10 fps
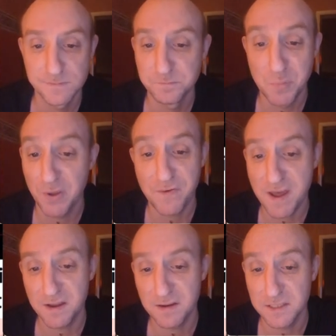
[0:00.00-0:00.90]

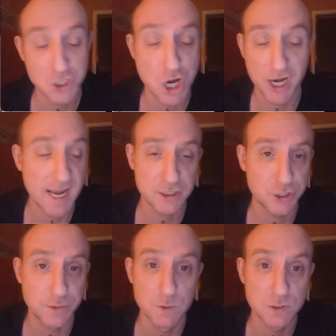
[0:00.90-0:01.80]
Pathetic. It's not an
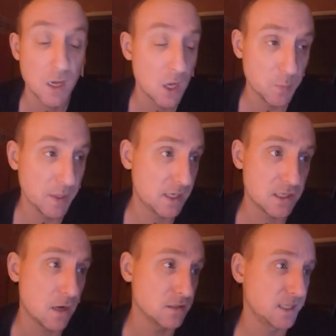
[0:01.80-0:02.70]
excuse. Being
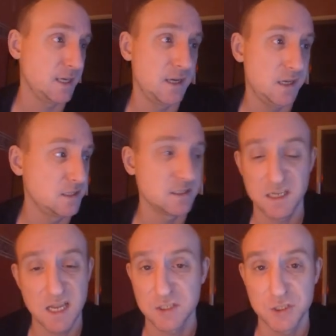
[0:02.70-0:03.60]
intoxicated isn't
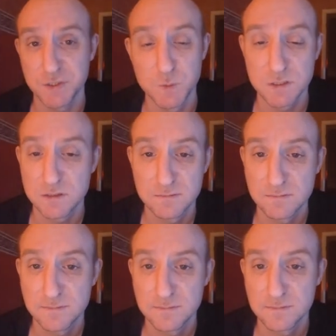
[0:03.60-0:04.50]
an excuse.
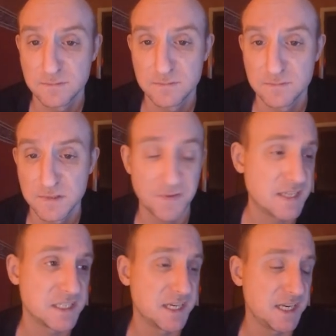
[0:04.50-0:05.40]
If
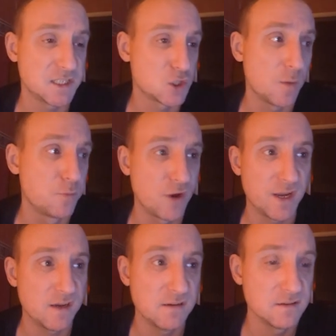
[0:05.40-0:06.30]
that's the case, stop
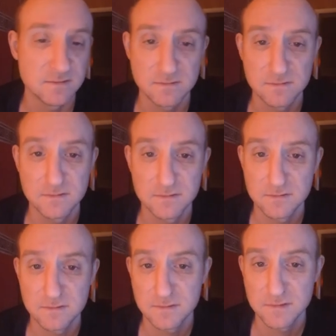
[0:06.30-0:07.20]
drinking.
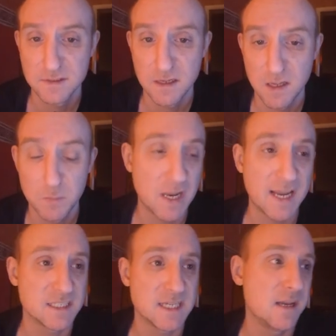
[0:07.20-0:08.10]
But like
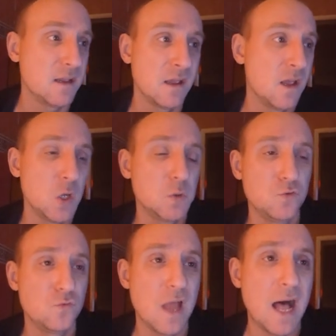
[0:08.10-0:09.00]
I said,
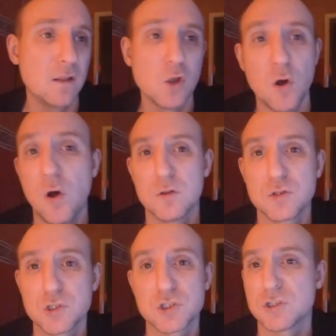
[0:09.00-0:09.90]
alcohol
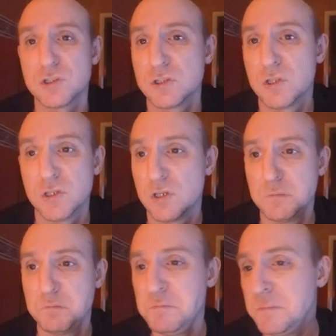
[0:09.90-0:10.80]
just
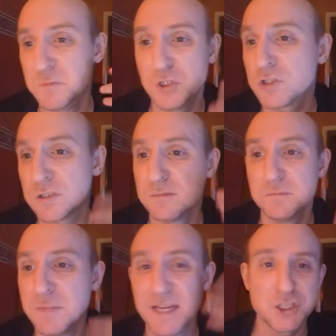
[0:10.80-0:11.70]

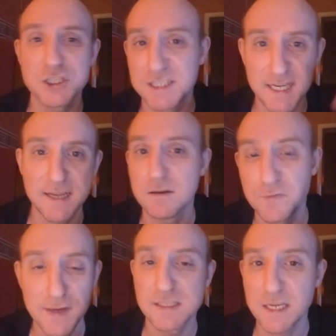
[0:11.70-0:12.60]
makes you see
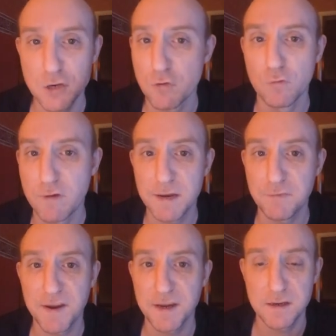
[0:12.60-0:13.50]
things that you're already
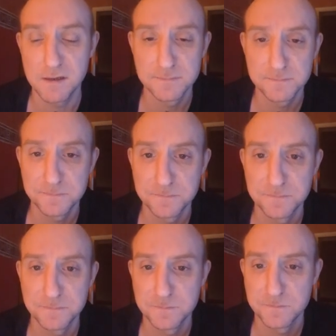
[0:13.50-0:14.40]
thinking.
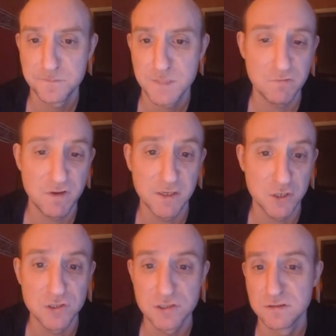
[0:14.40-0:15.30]
It really does.